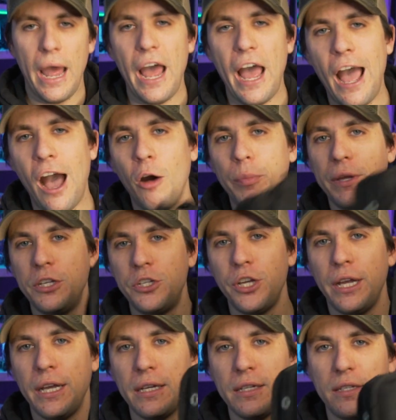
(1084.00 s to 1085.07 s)
Albie
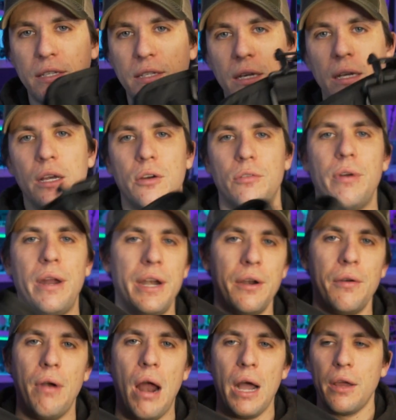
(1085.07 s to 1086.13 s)
jigs ready
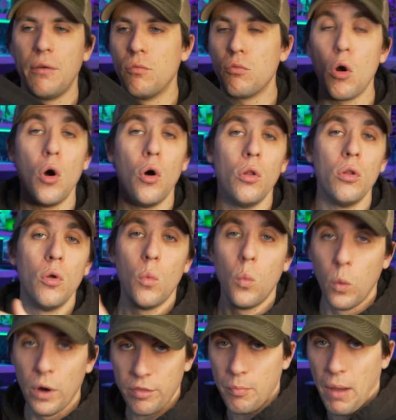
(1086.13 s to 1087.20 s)
to rock and roll
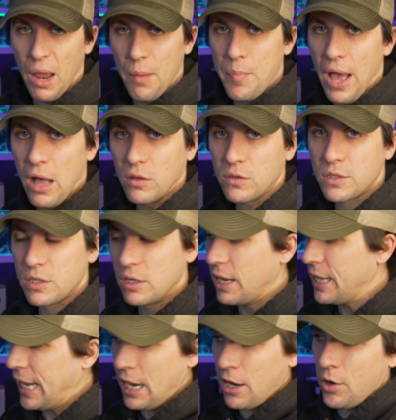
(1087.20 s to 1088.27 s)
with my belt.
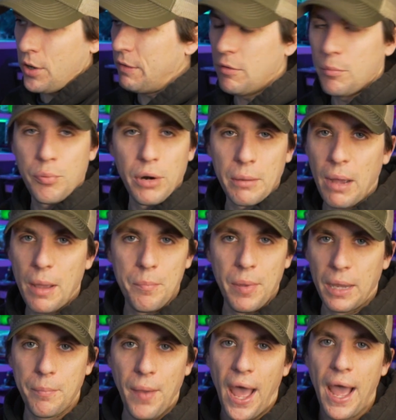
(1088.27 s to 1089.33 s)
And I don't even bring my
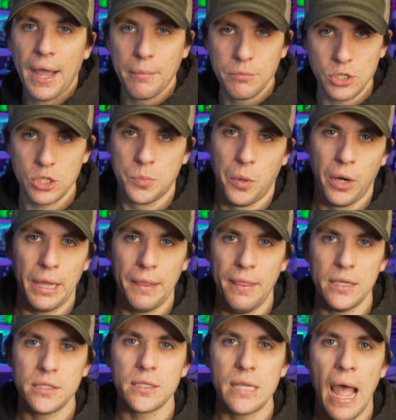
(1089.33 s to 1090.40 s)
big bag, I'm just bringing
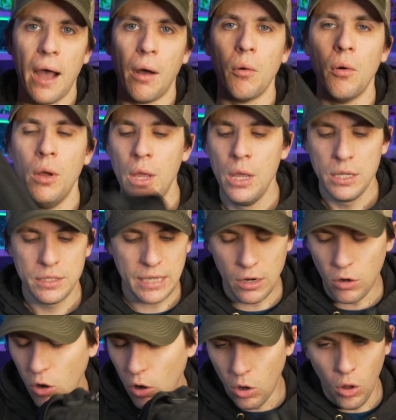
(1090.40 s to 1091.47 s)
this now. It's
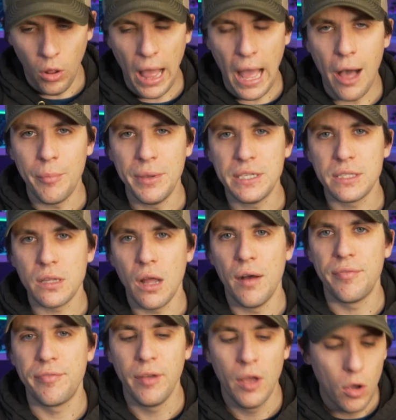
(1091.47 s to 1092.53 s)
got all Albie
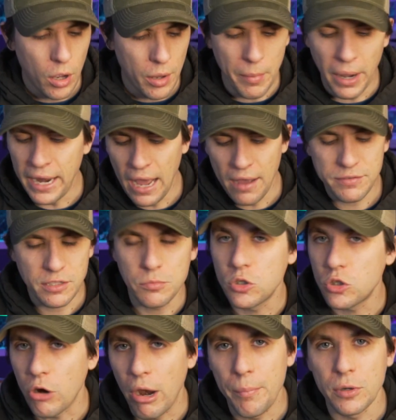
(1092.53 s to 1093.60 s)
stuff. It might have some
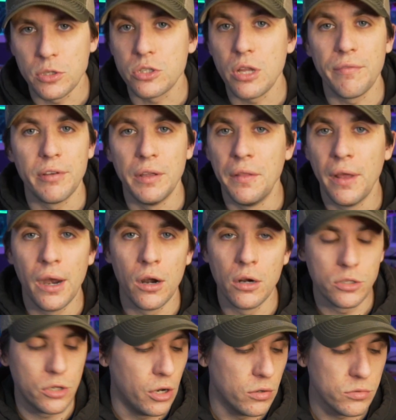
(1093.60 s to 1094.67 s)
striper stuff in there,
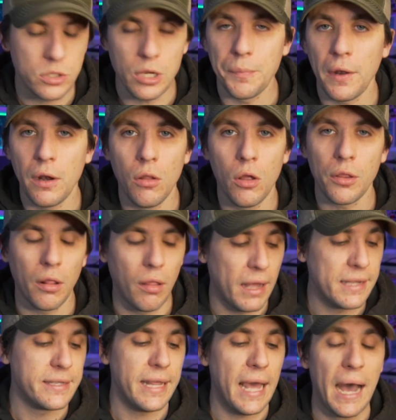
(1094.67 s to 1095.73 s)
you know, something along the
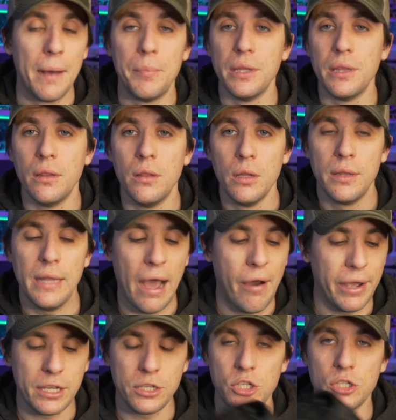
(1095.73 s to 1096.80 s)
lines of that, but now
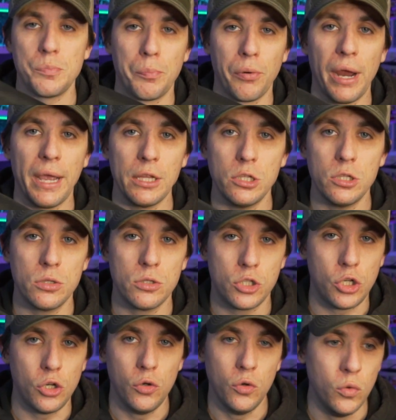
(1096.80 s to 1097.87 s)
I can just bring
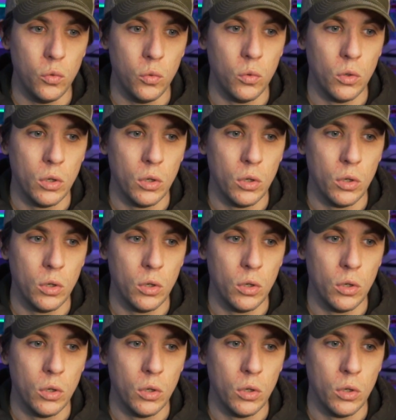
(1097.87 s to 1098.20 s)
2